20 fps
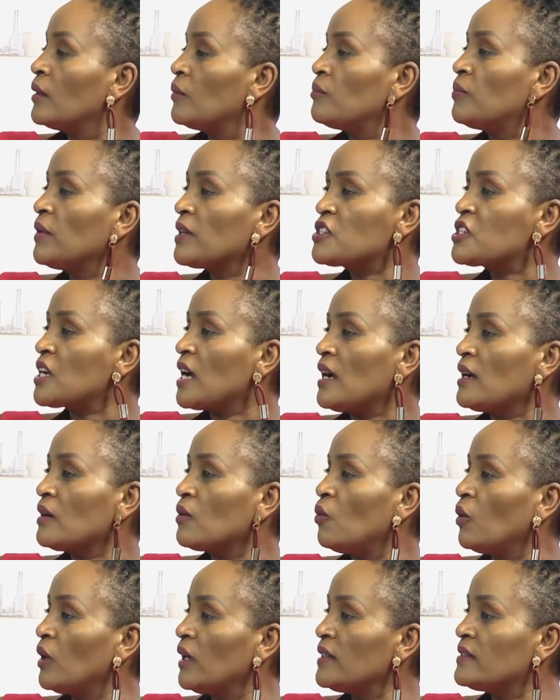Picture
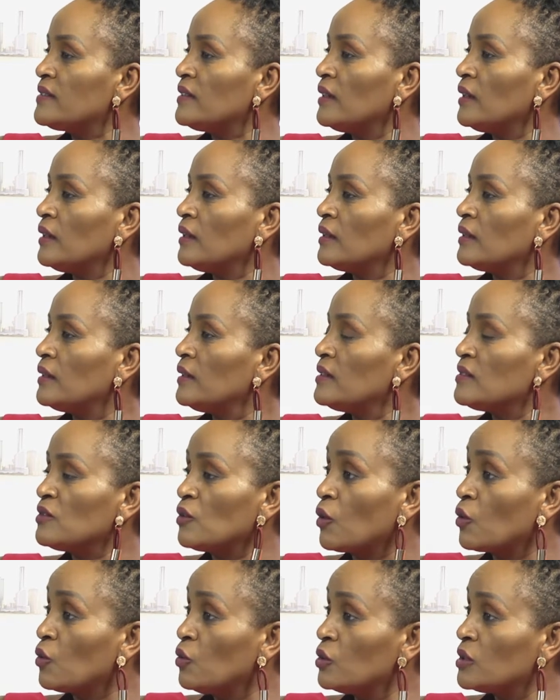quality is
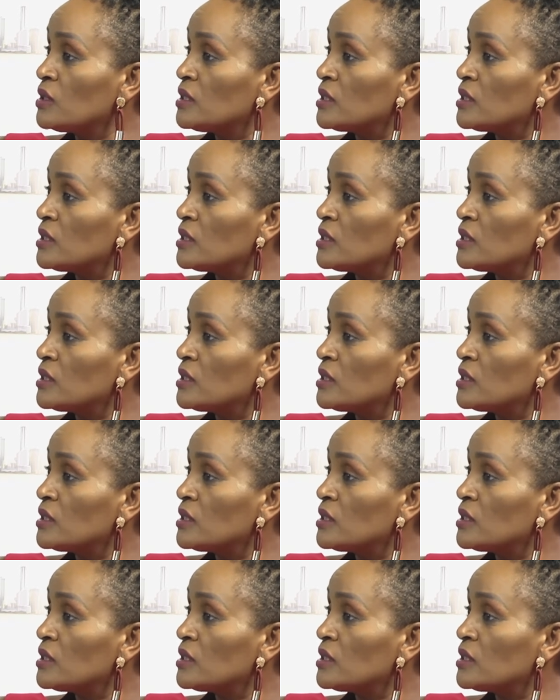not good.